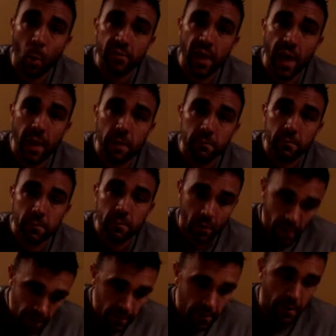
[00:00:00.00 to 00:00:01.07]
game.
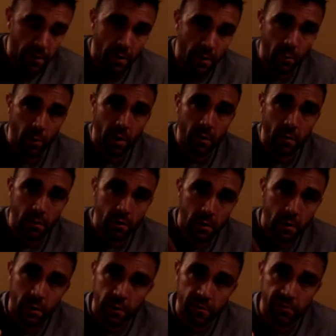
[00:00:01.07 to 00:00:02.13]
Okay, well,
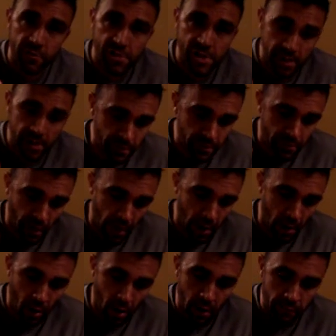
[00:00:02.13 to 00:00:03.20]
this is Jason
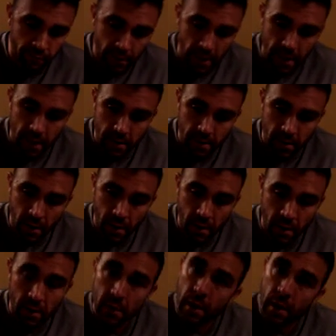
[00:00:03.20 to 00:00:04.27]
signing off, and
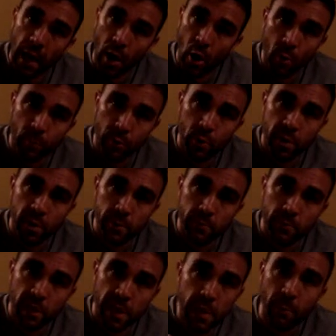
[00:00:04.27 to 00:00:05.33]
I hope you
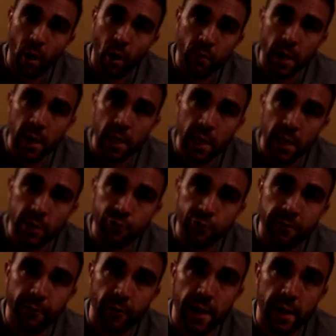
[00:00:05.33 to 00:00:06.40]
keep on running
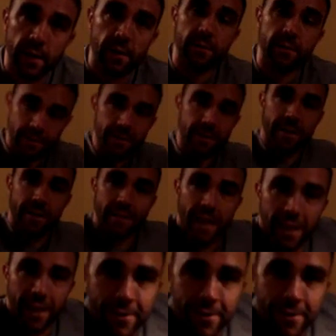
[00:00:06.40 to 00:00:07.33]
injury-free. Thank